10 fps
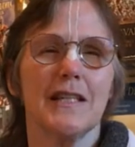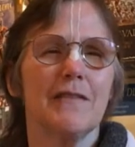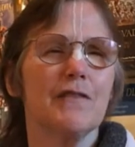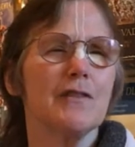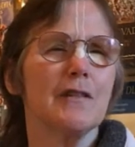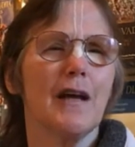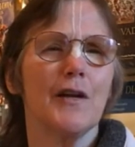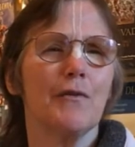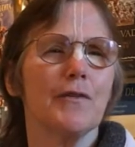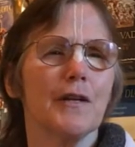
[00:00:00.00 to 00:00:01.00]
I
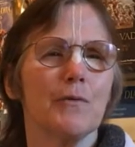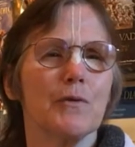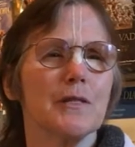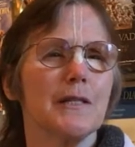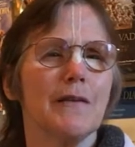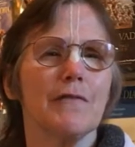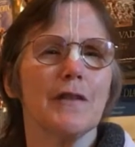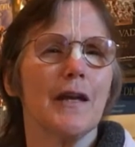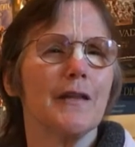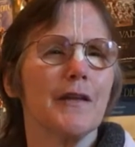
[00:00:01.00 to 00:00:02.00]

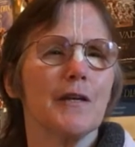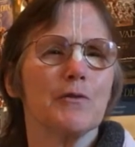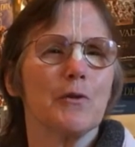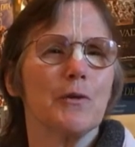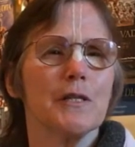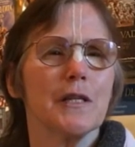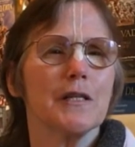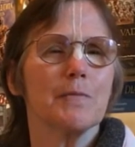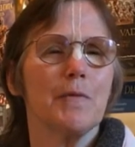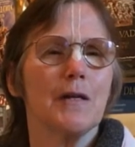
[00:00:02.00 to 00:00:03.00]
think it was only 6
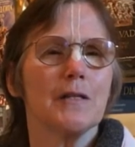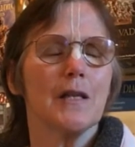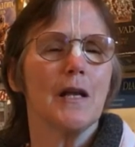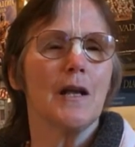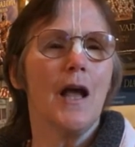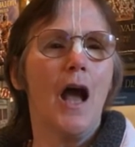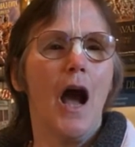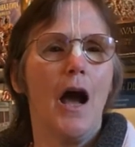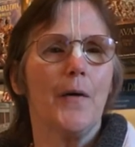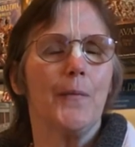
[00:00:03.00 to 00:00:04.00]
months.
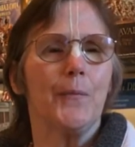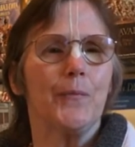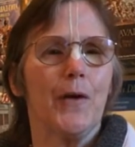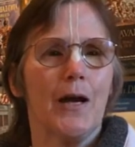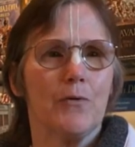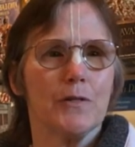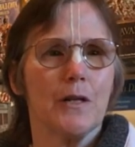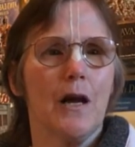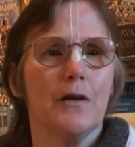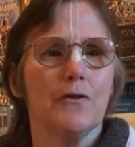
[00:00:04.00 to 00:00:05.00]
I was
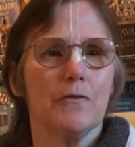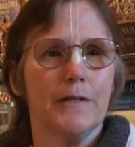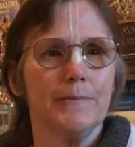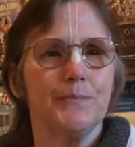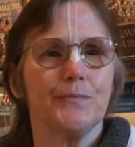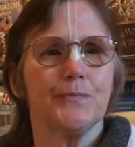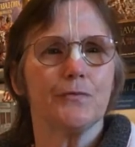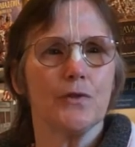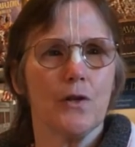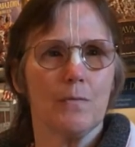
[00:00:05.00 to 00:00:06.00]
in Hungary
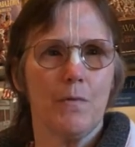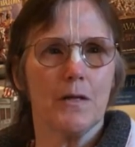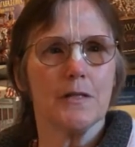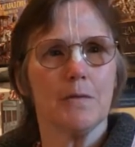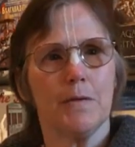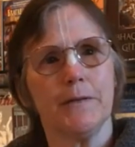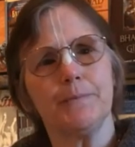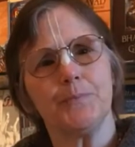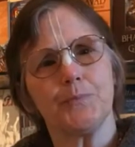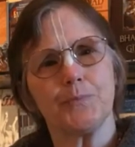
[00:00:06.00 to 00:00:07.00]
for Janmashtami,
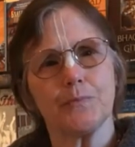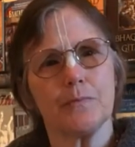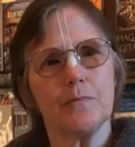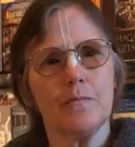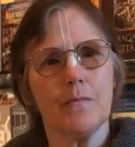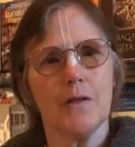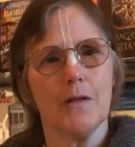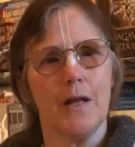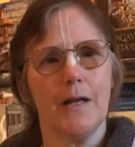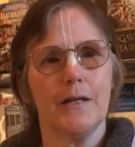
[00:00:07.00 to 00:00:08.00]

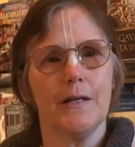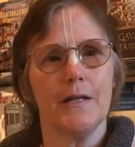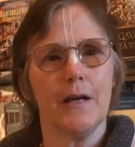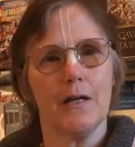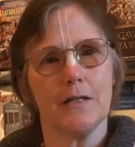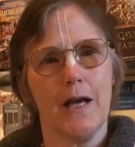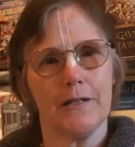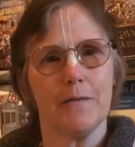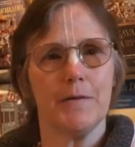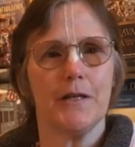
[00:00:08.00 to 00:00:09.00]
and he
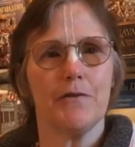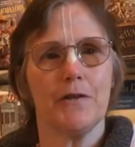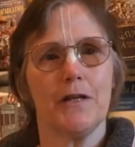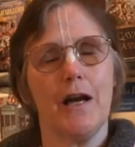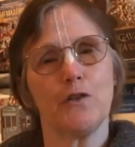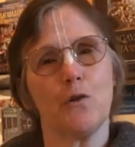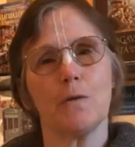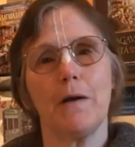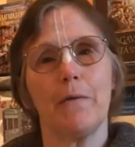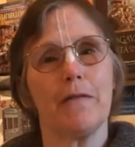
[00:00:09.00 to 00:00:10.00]
contacted me there, and I told
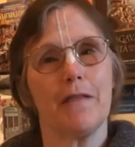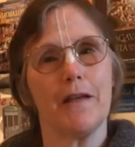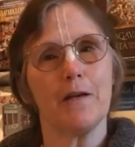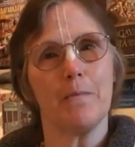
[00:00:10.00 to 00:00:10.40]
him I would think